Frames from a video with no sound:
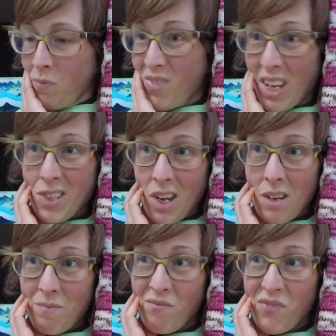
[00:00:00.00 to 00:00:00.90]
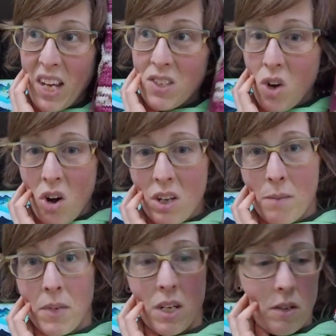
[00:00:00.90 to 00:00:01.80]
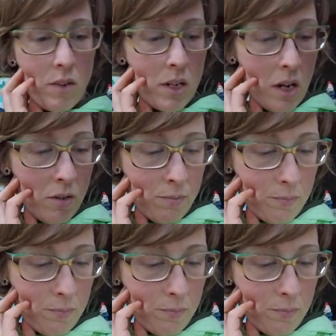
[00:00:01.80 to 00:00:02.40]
That's it. That's all I'm knitting right now.